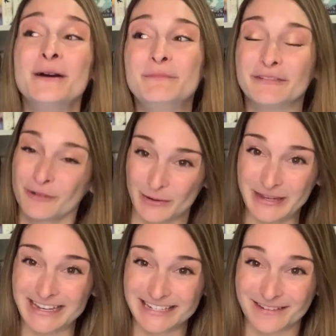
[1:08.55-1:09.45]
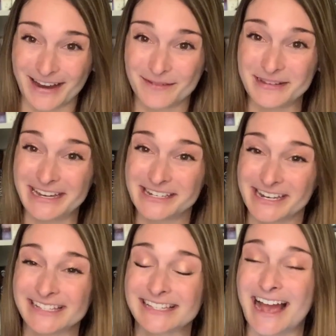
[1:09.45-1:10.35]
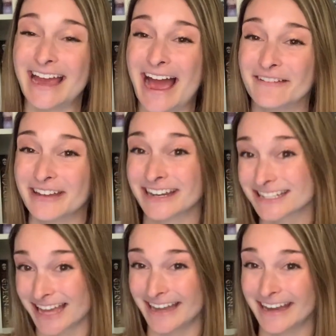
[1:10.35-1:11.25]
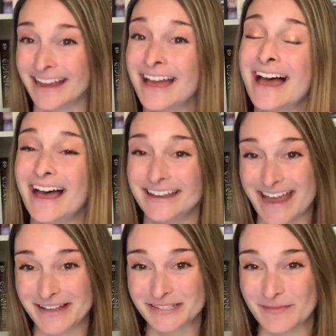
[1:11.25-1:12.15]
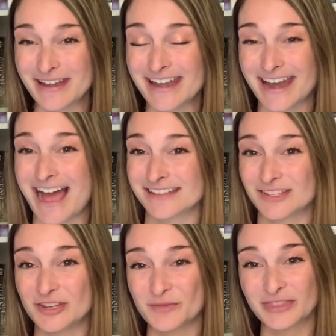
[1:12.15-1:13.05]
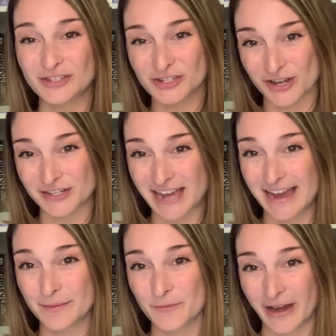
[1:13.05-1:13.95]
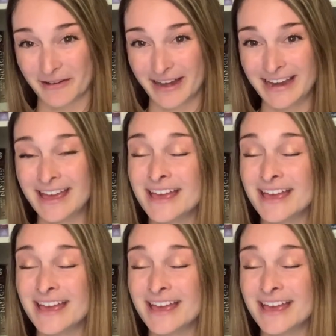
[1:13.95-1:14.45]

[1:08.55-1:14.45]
Before we get to the recommendations, I have an exciting announcement, and it has to do with the shirt I am wearing.